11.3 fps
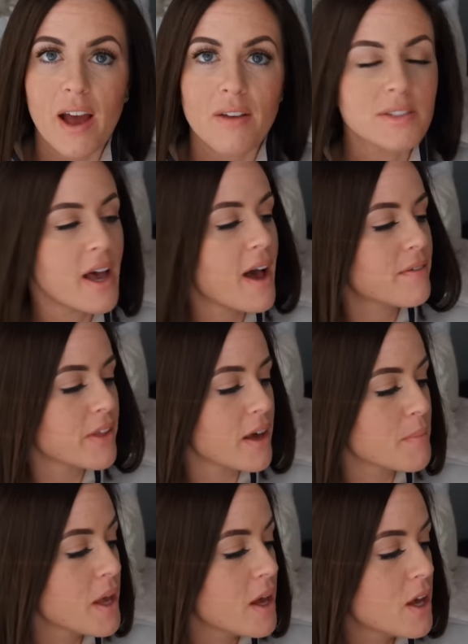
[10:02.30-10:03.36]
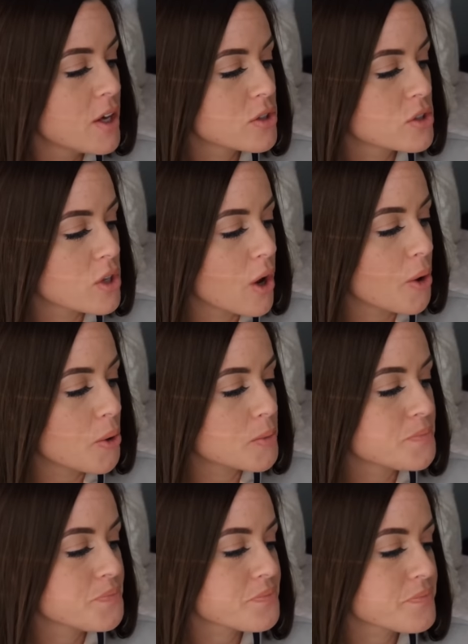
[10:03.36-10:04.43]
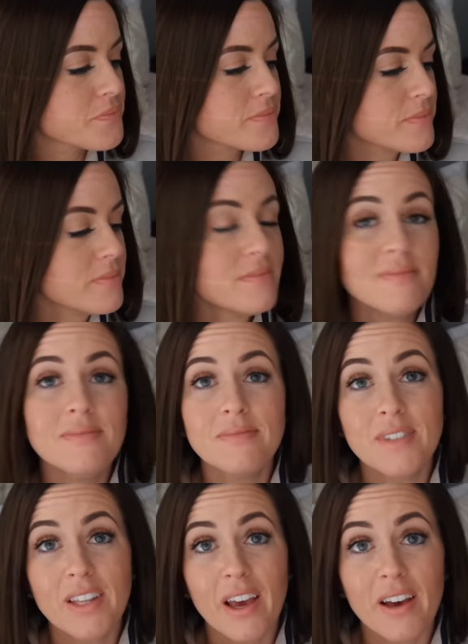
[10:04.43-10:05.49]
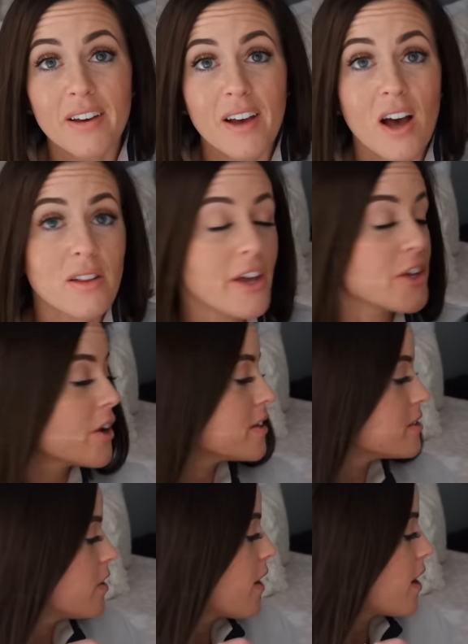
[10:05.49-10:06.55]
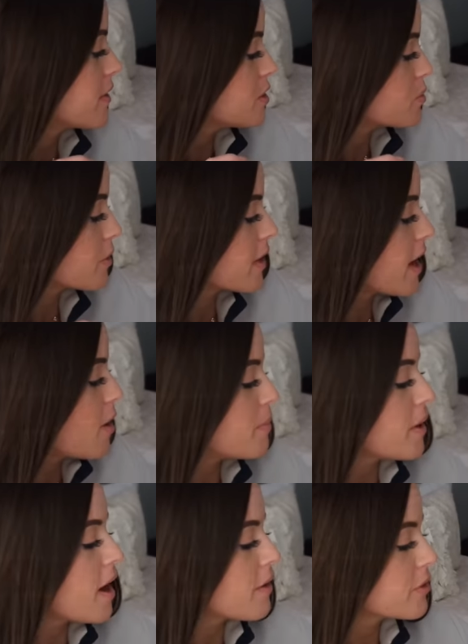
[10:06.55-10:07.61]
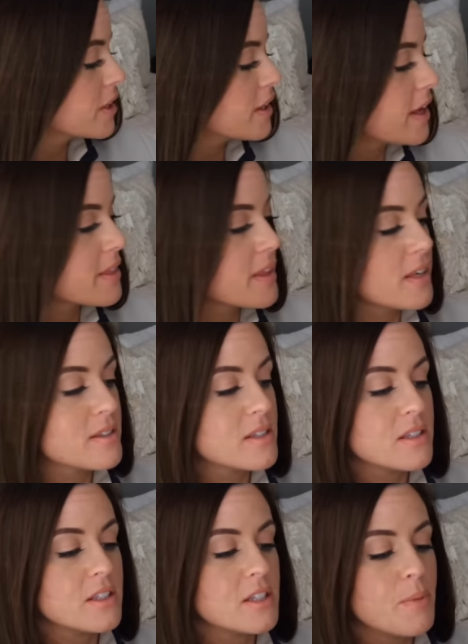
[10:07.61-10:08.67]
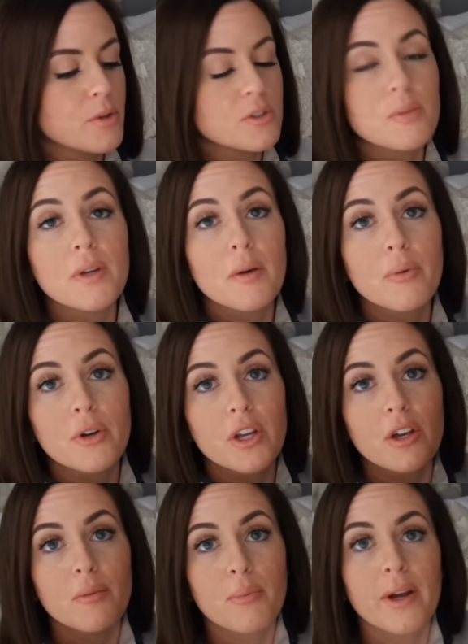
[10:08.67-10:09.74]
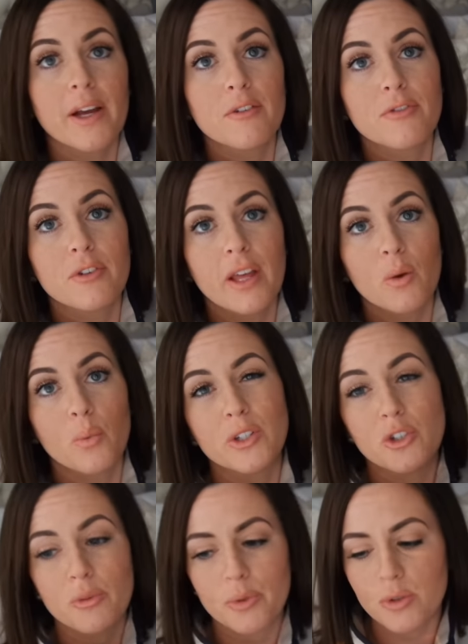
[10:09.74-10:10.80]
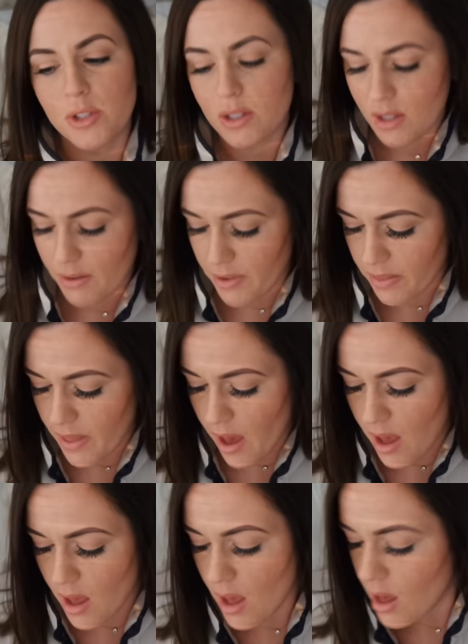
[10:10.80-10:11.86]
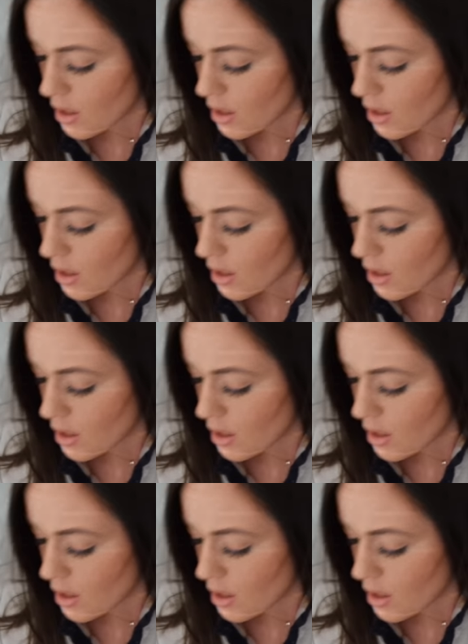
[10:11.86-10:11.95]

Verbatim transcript: I have to have them so yeah, I'll let you guys know how these work out, but I really like these. This is supposed to be a pretty good brand for like winter boots and stuff like that.